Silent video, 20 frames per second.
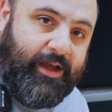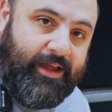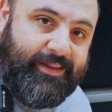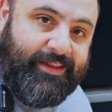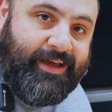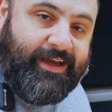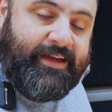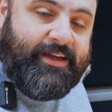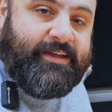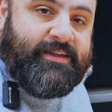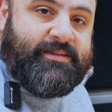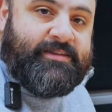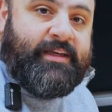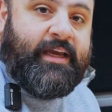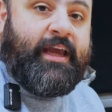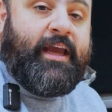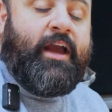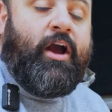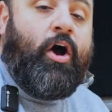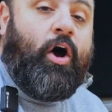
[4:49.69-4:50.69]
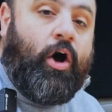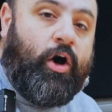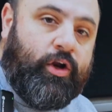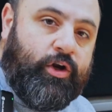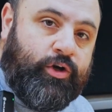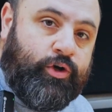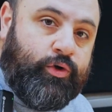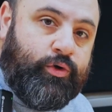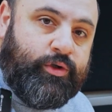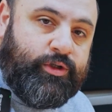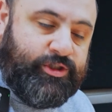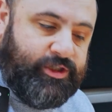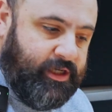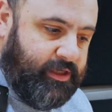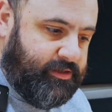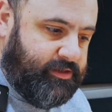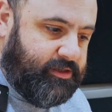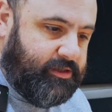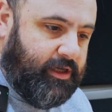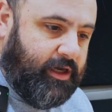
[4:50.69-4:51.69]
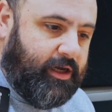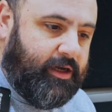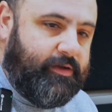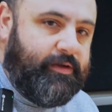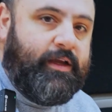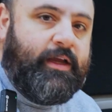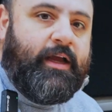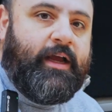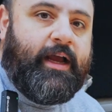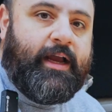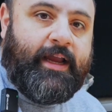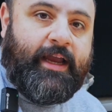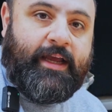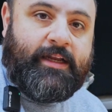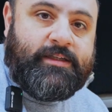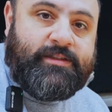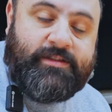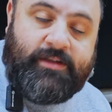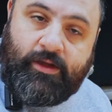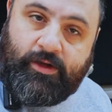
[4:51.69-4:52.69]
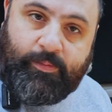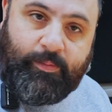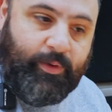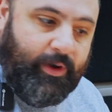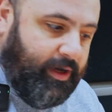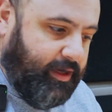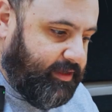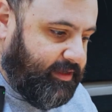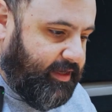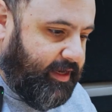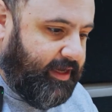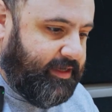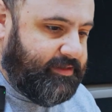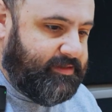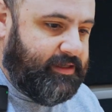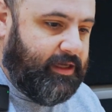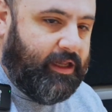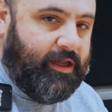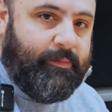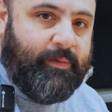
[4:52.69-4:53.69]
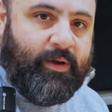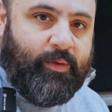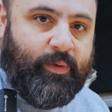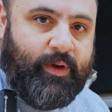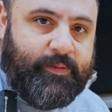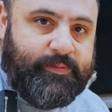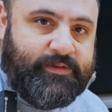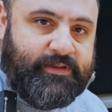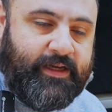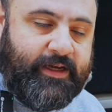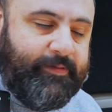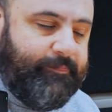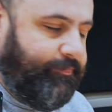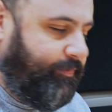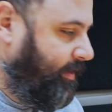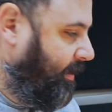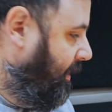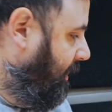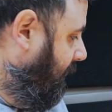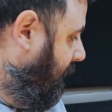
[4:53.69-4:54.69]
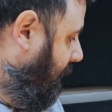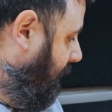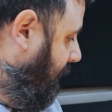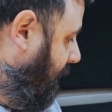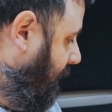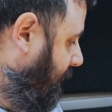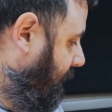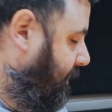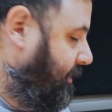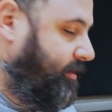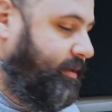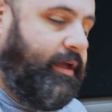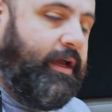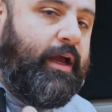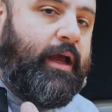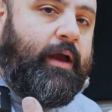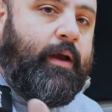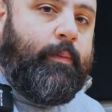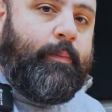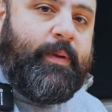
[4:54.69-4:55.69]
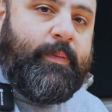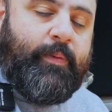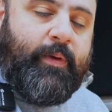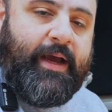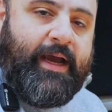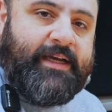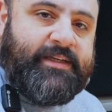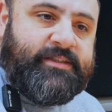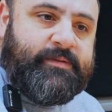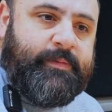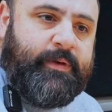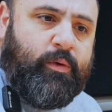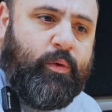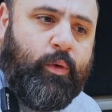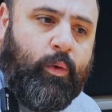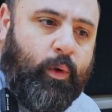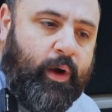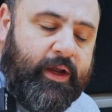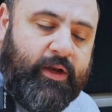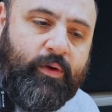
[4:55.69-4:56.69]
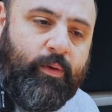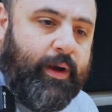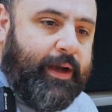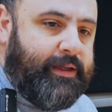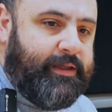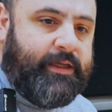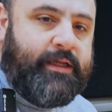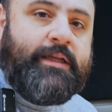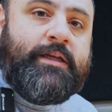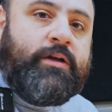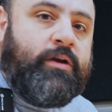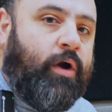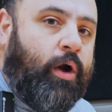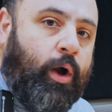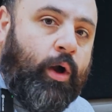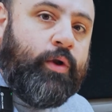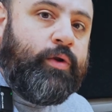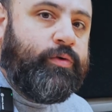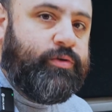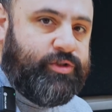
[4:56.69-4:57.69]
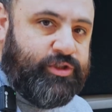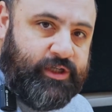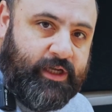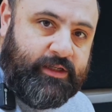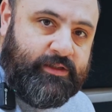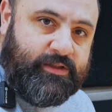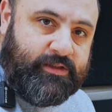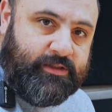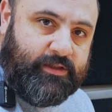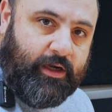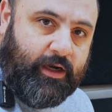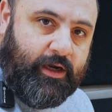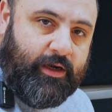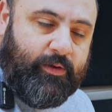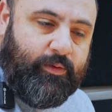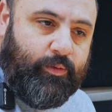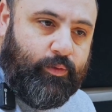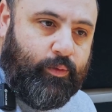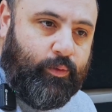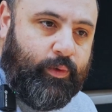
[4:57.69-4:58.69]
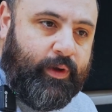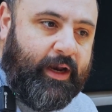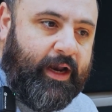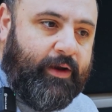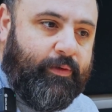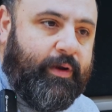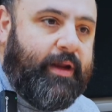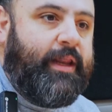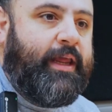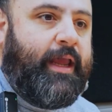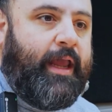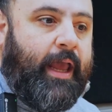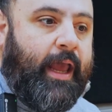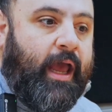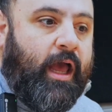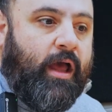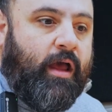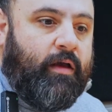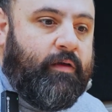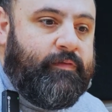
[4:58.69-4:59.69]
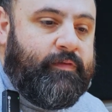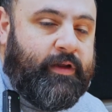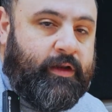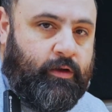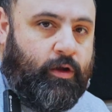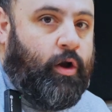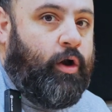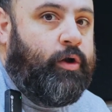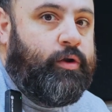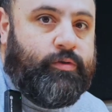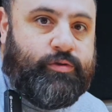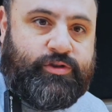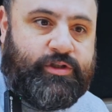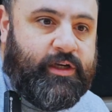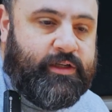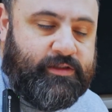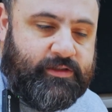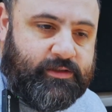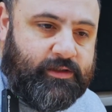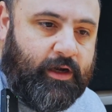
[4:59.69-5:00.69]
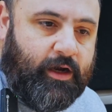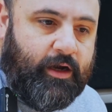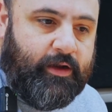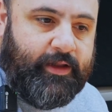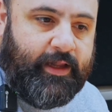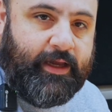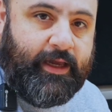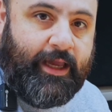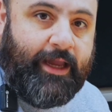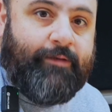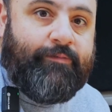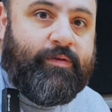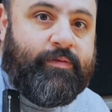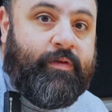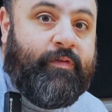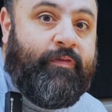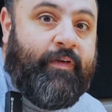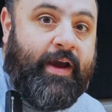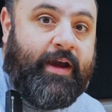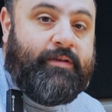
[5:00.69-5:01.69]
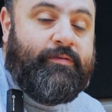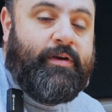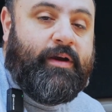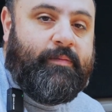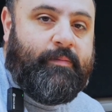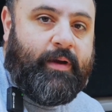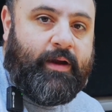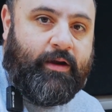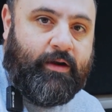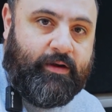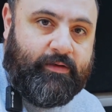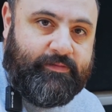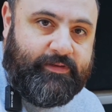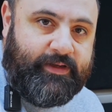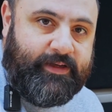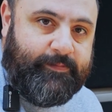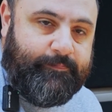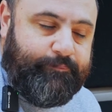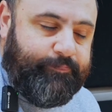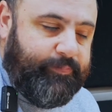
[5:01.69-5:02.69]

That is a auto gen start. Again, it's another product that I sell on my website. And people ask me, well, why do I need an auto gen start when I already have an auto gen start that came from the factory on my RV?